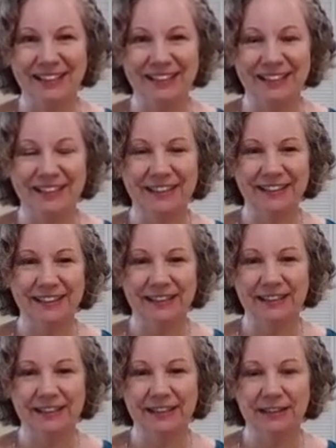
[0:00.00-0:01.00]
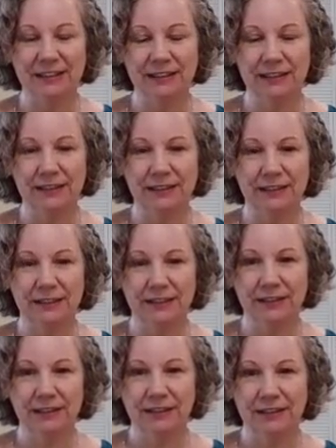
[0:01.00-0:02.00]

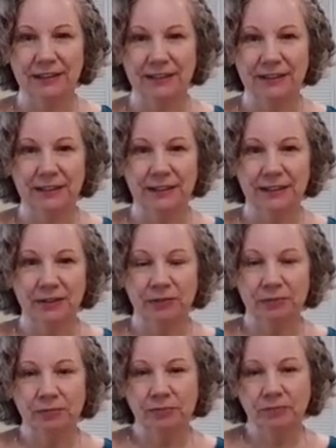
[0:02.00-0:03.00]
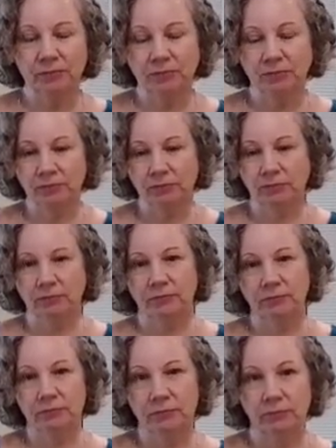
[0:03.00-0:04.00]

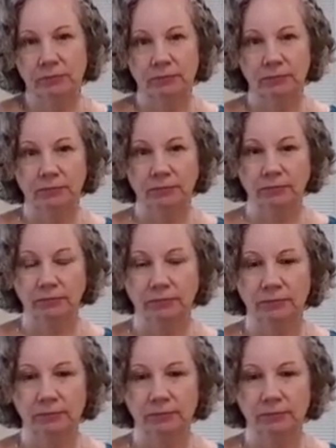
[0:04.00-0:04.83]
(not speaking)